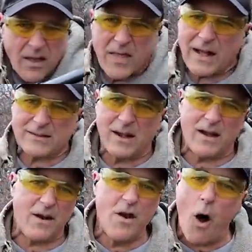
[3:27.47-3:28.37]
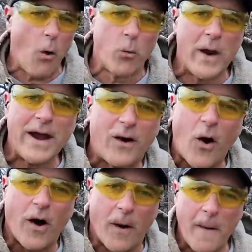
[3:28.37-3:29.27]
And that's it. No
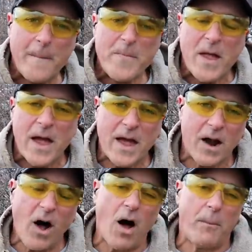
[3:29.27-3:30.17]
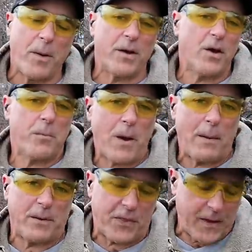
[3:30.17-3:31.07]
recoil at all. But you're
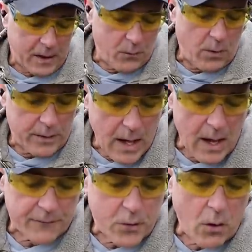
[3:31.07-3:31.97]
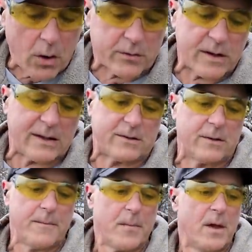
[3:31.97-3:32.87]
probably thinking, well, yeah, of course,
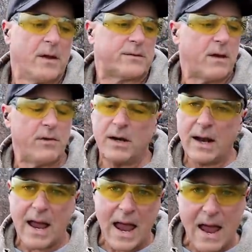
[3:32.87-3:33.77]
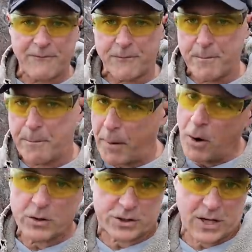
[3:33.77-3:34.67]
that's seven and a half
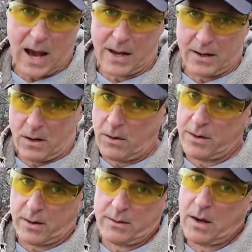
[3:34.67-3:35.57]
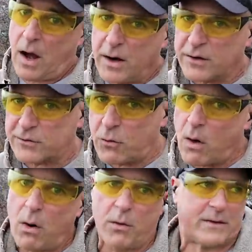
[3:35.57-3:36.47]
bird shot. You know, you, you hunt a
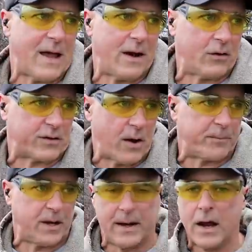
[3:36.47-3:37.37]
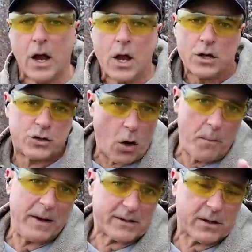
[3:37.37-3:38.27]
squirrel with that or something.
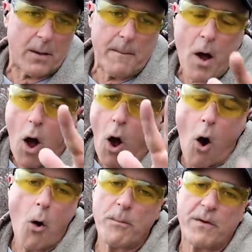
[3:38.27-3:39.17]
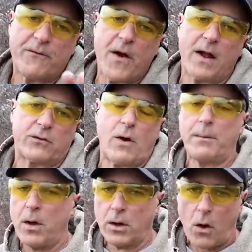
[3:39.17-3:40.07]
Show me some home defense. So
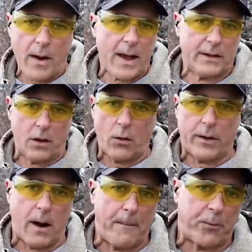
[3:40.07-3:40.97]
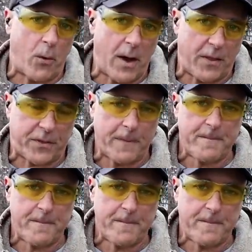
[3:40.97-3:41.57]
I'm going to go ahead and load it up with